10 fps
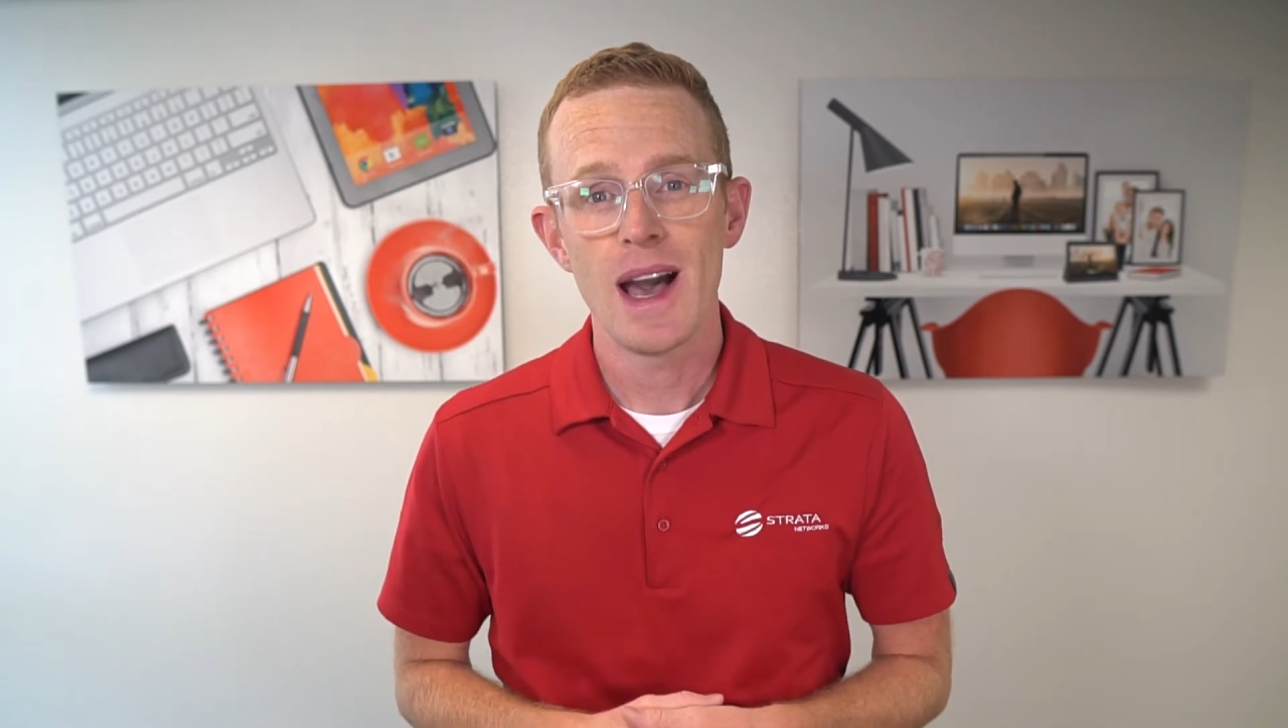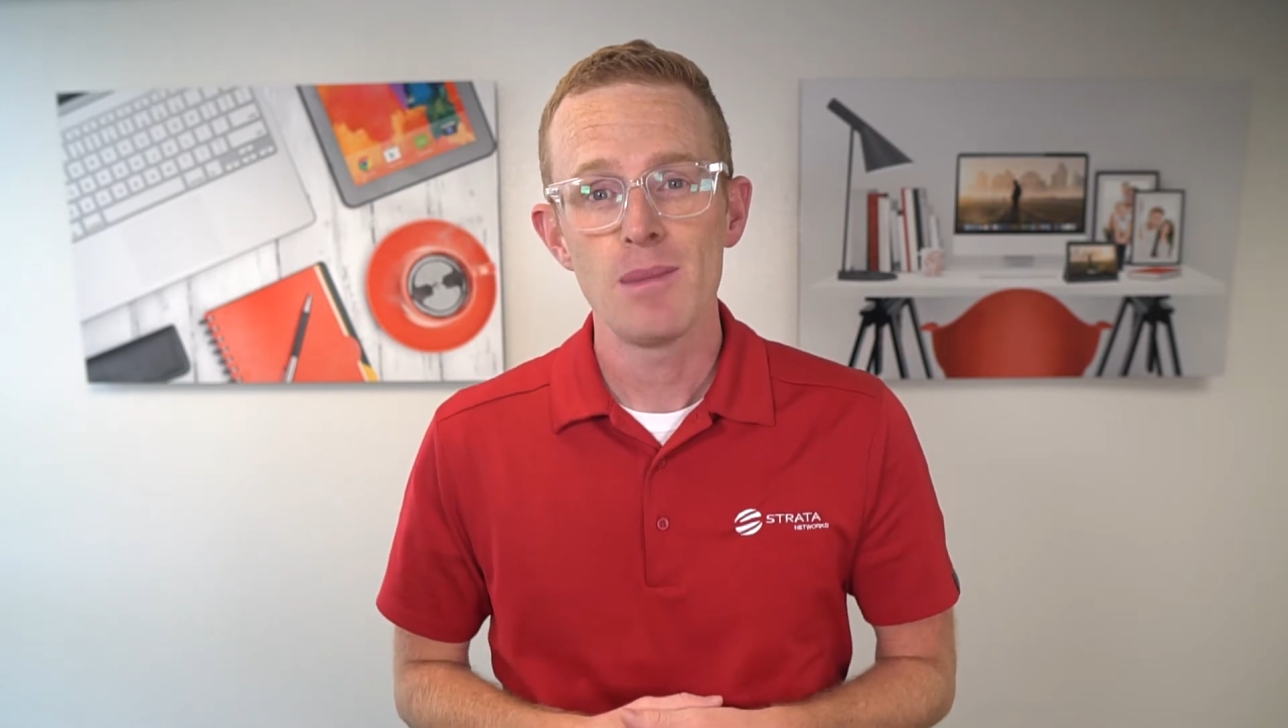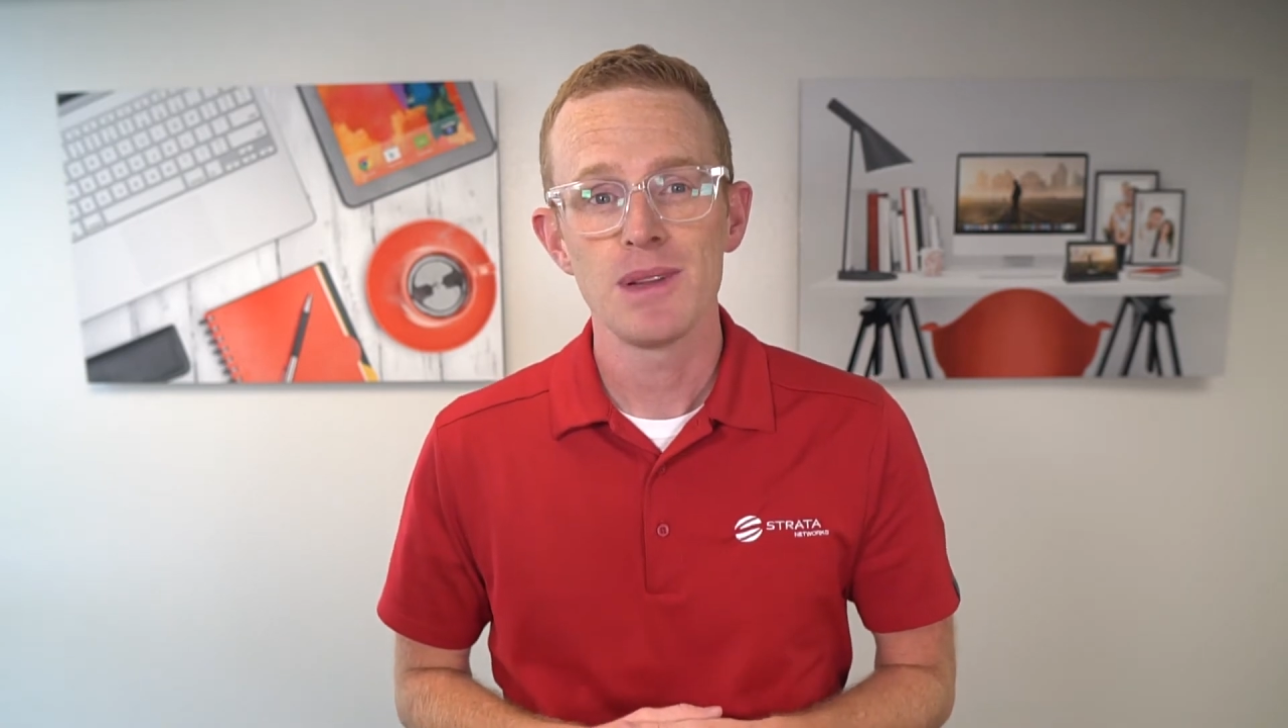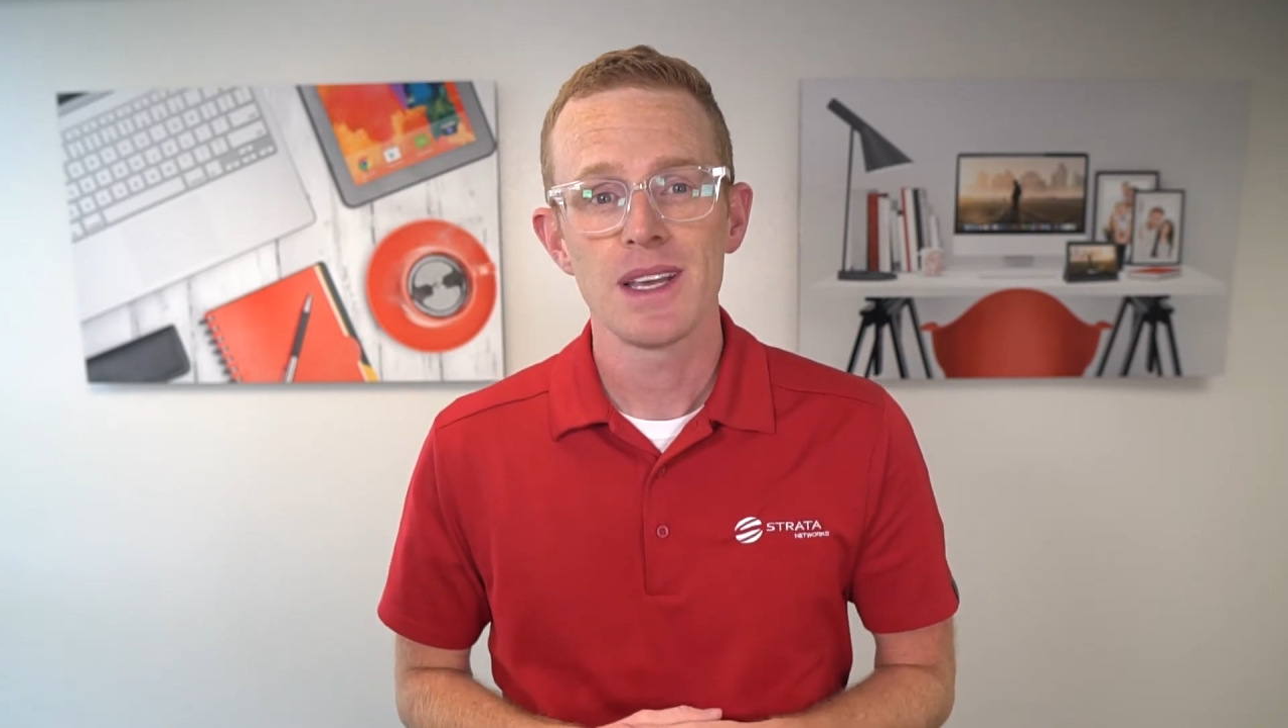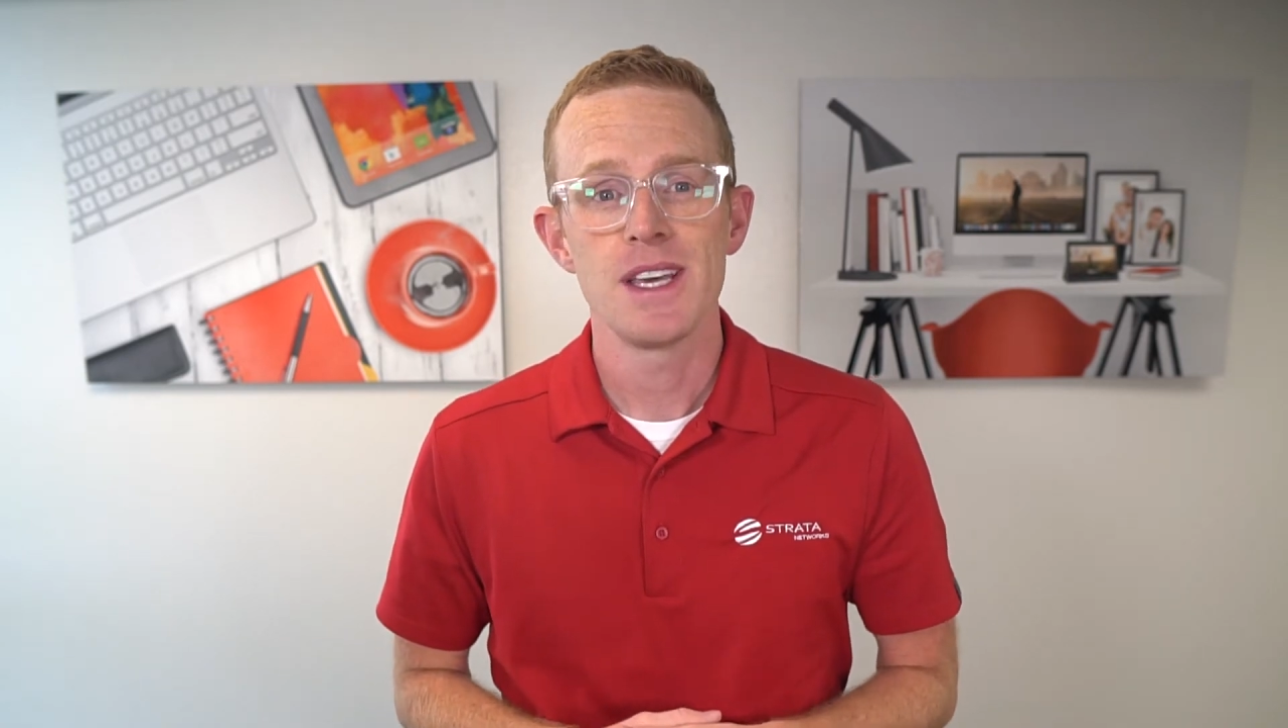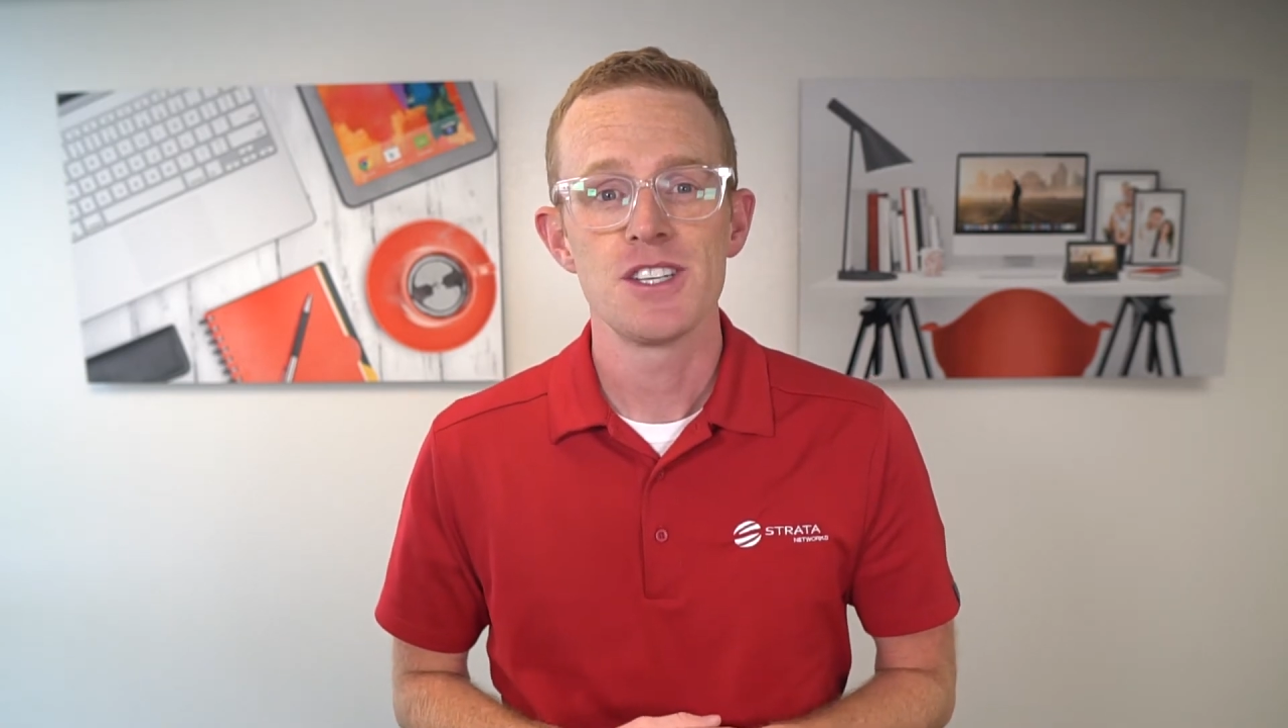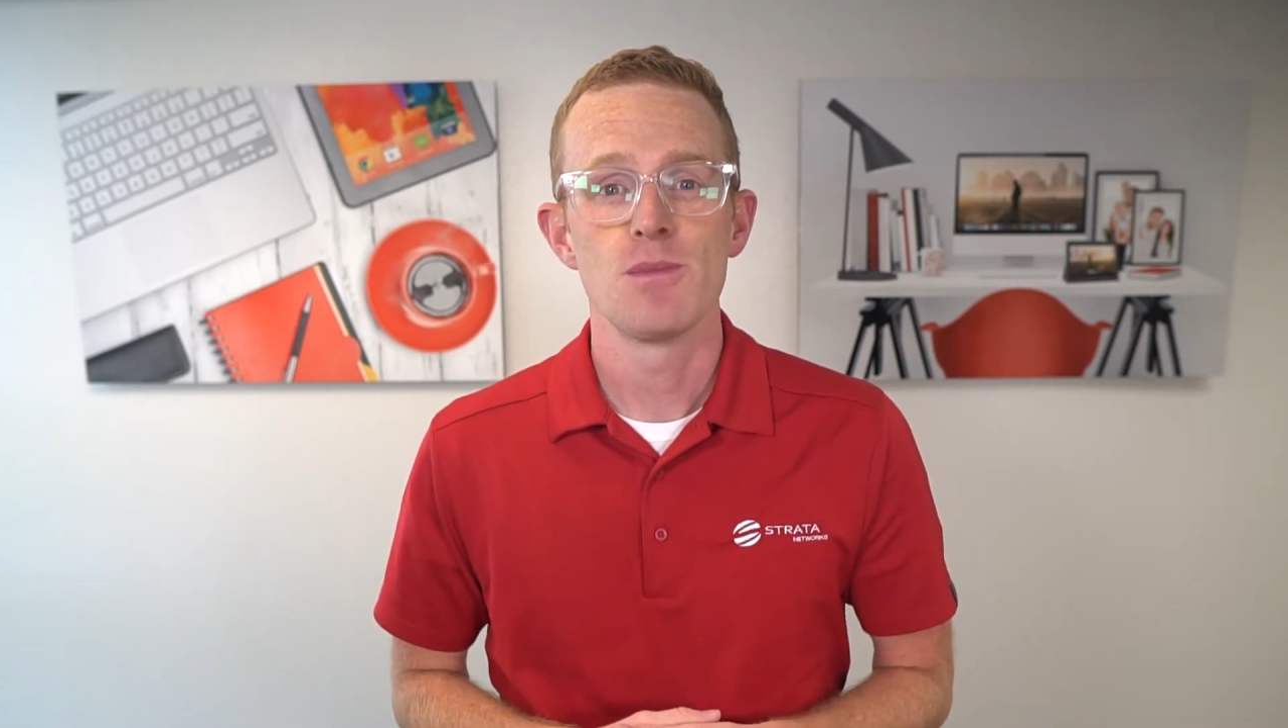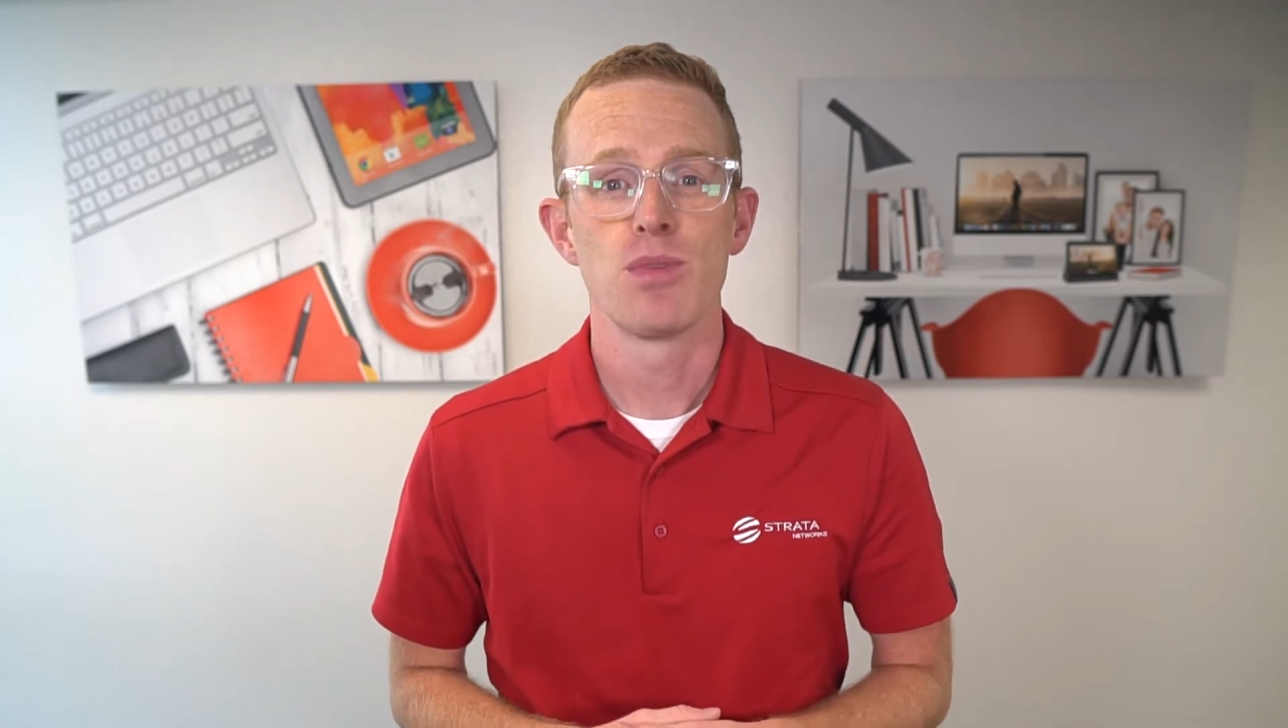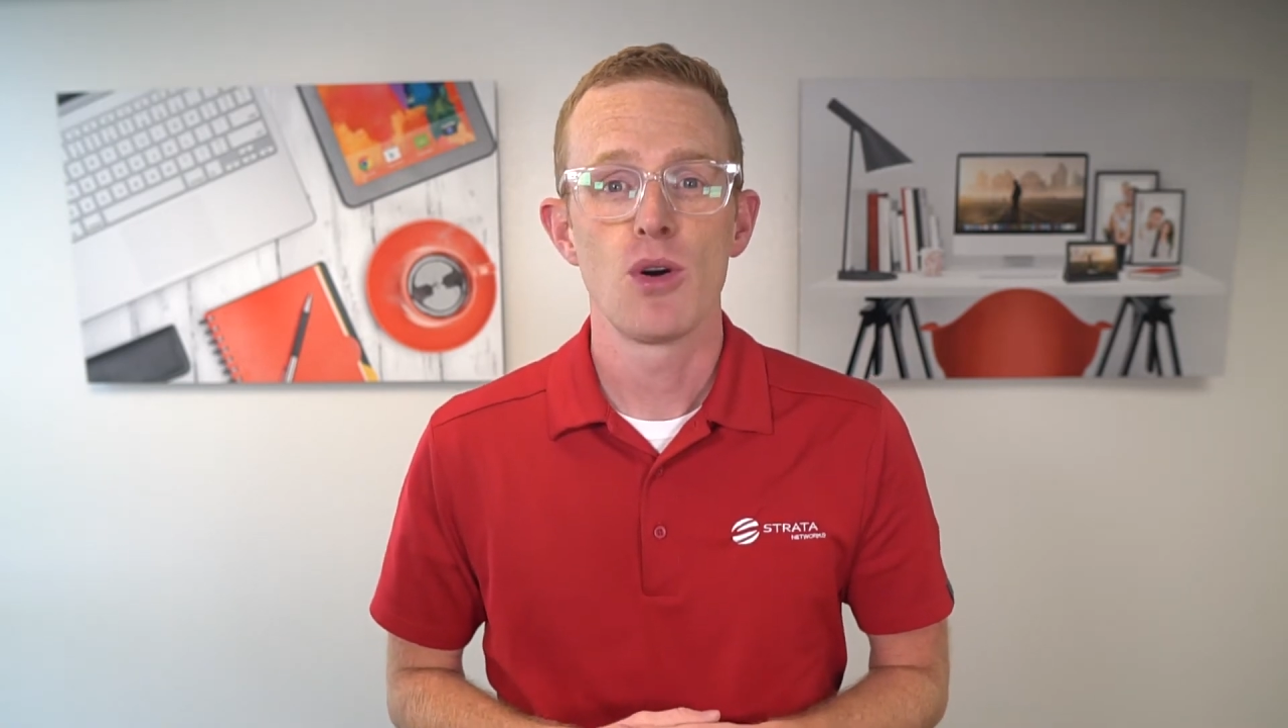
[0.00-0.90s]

application